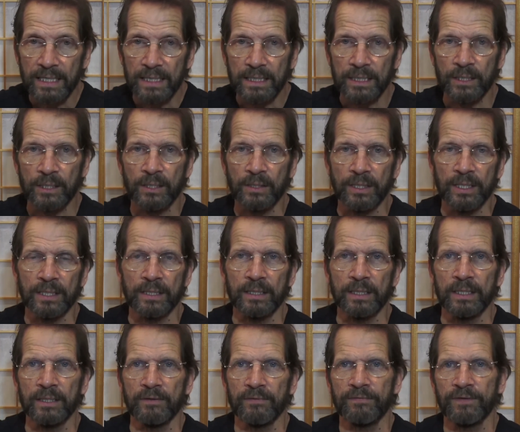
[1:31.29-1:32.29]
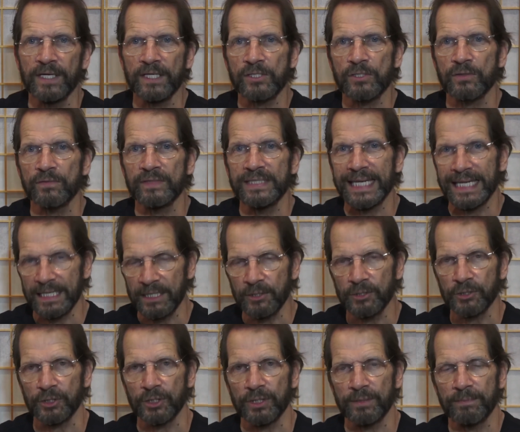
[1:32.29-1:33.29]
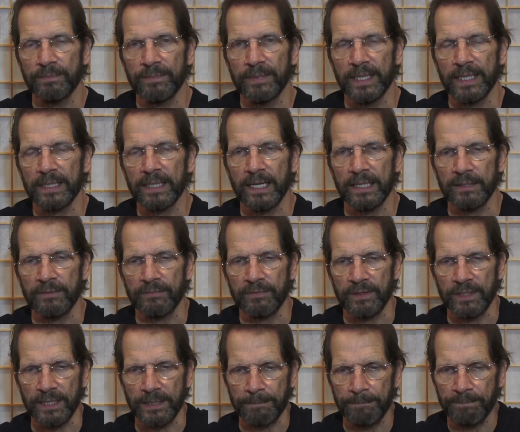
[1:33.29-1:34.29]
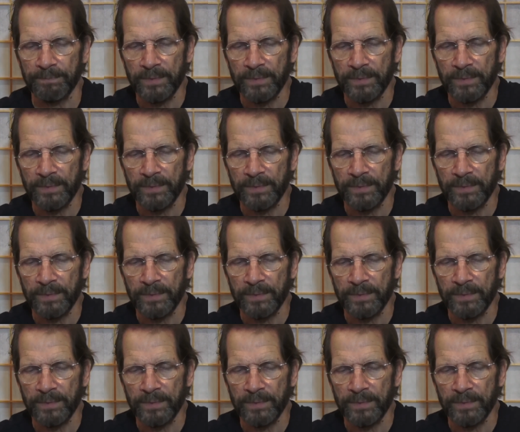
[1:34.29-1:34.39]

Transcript: you know, in the, in the face of danger, that kind of thing.